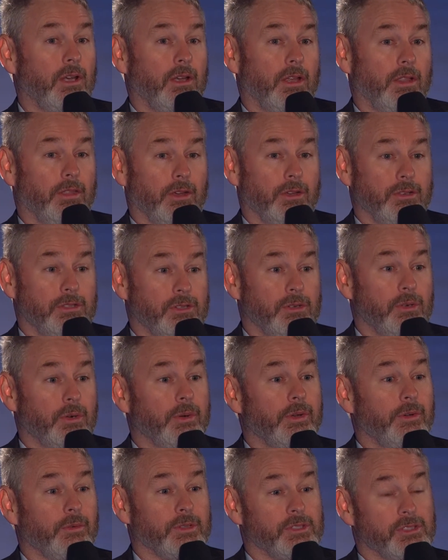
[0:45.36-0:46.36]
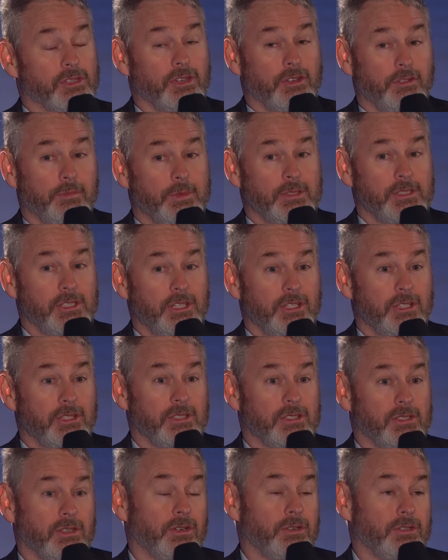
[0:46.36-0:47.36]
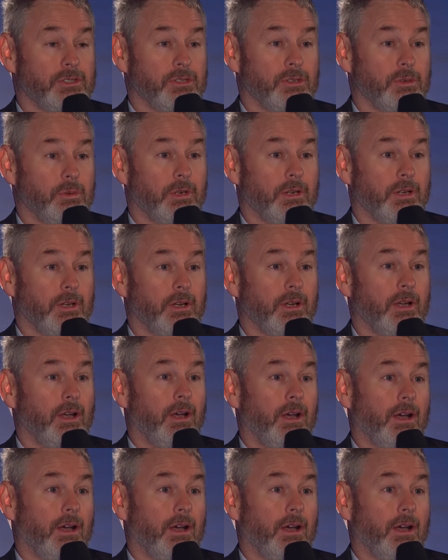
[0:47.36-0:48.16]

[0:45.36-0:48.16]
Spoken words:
those who were in reserve positions, those who were